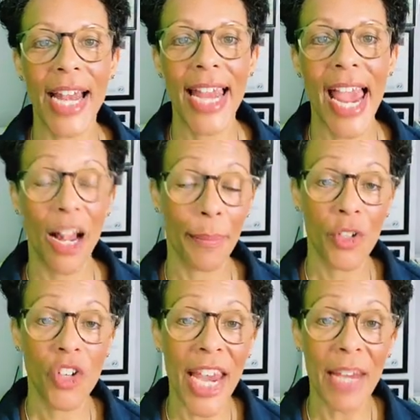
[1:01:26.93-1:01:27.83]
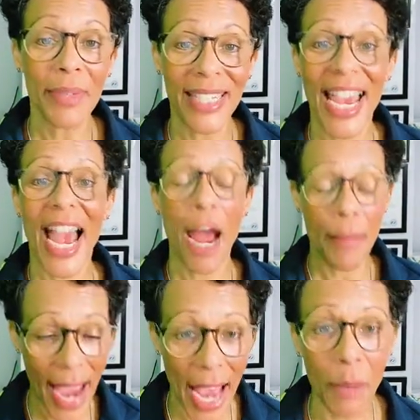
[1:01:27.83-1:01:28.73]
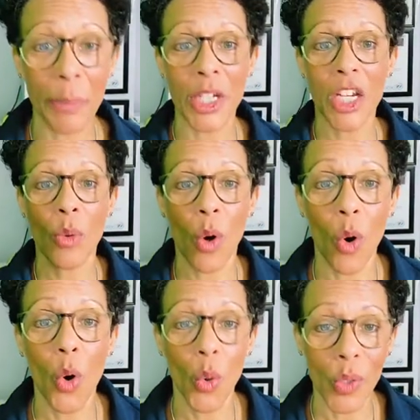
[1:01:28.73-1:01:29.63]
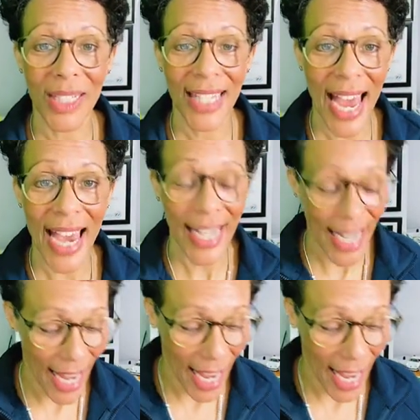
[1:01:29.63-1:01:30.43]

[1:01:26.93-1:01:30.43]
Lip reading: Any help? James, yeah, I'm helping you all day.